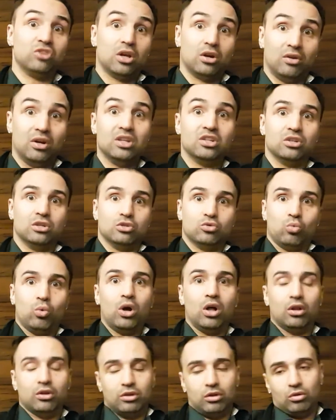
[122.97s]
generation as
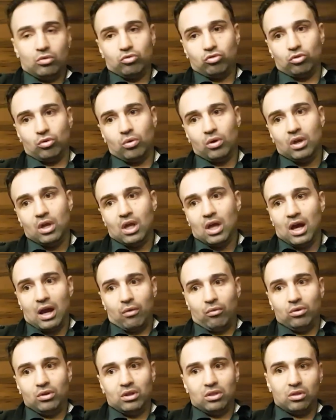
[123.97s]
well. You know, so I
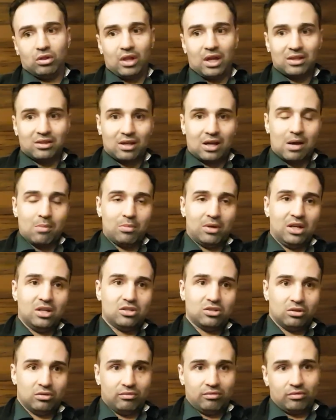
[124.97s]
really like the
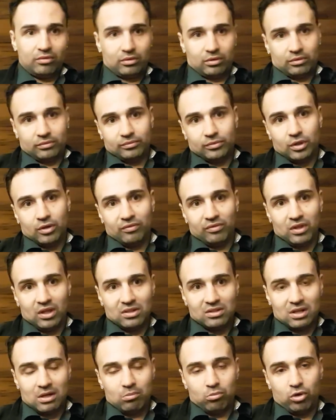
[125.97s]
combination of
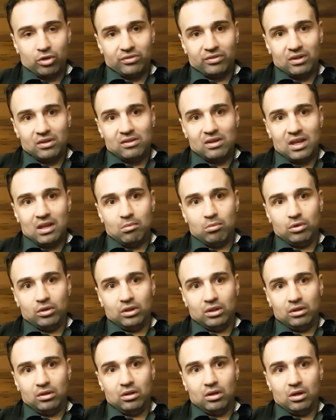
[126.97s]
things that he brought to the
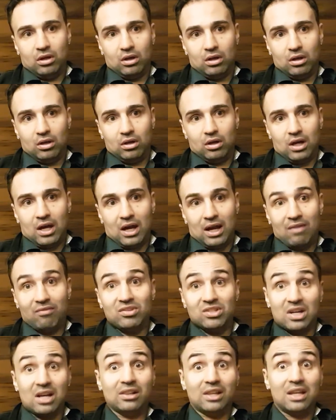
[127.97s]
table. And
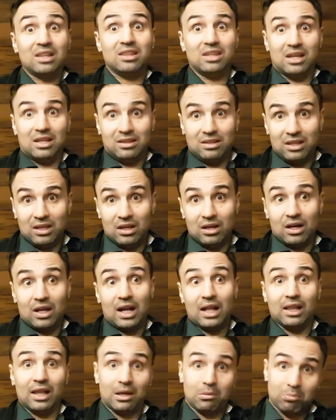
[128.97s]
obviously, I like the idea, and
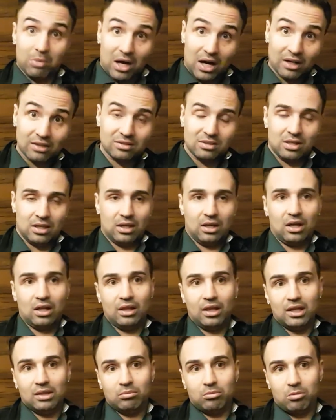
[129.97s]
I like boxing, and I
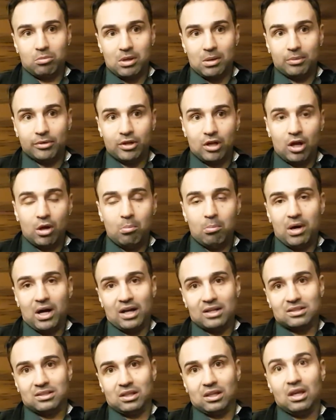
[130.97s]
like to be able to help
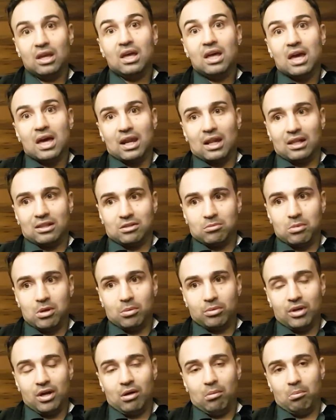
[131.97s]
boxing, and I like to be
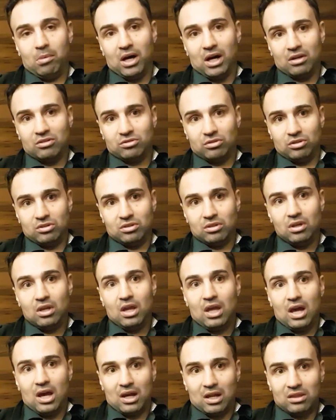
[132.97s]
able to help boxers.
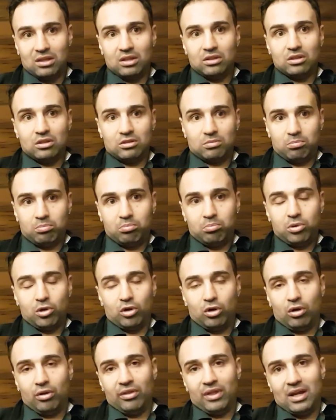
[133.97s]
And I think this put
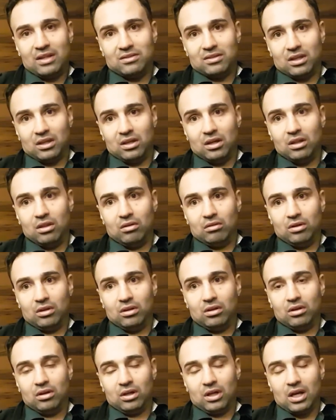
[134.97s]
all that together,
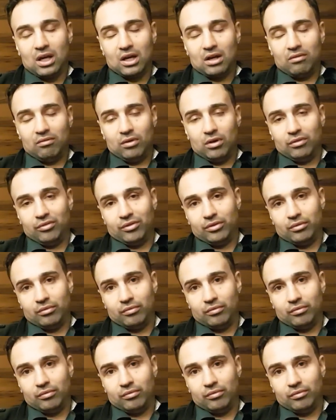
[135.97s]
and I got involved.